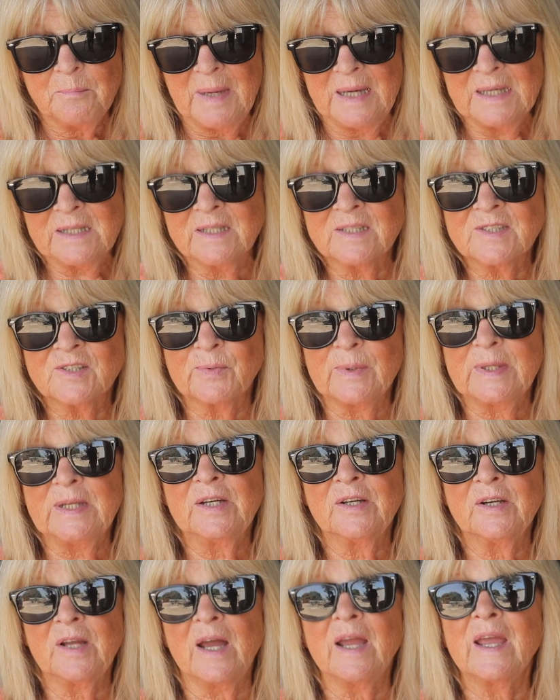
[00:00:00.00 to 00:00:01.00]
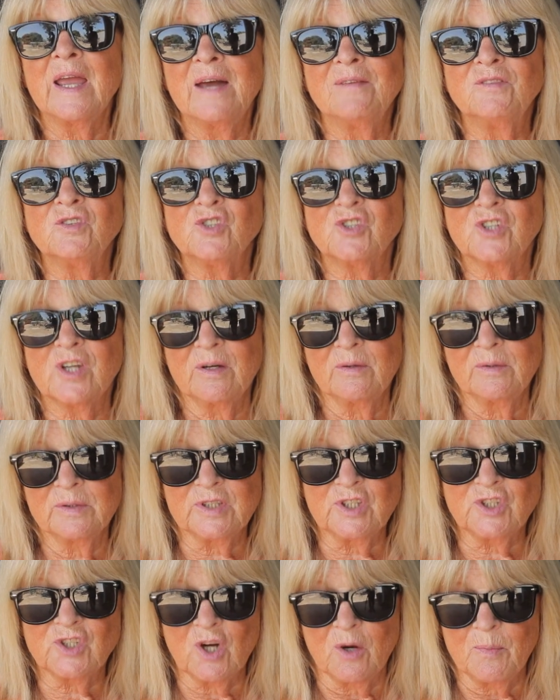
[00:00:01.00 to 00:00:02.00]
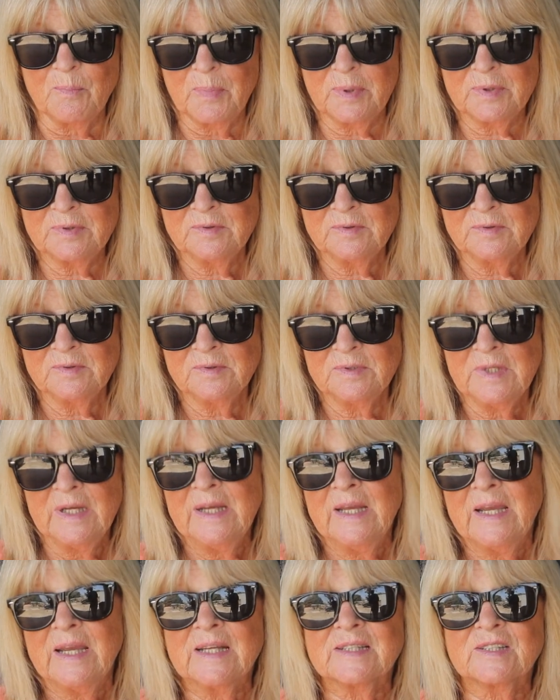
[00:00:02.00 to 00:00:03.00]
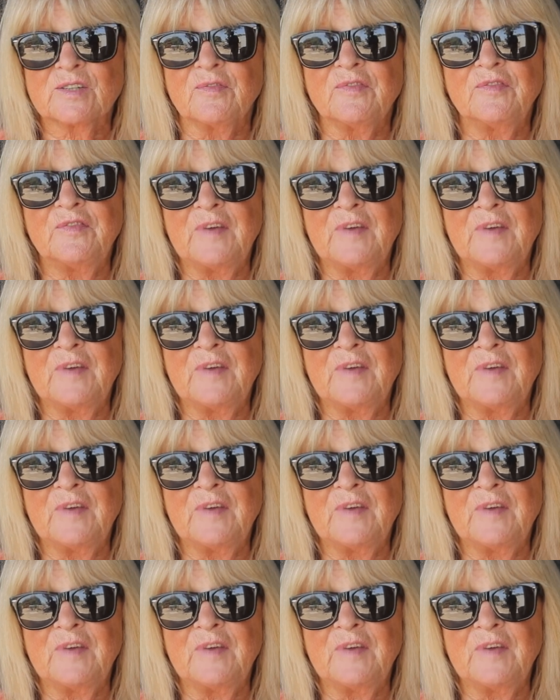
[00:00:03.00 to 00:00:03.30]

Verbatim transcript: Back in Sweden I have a charity shop. It's a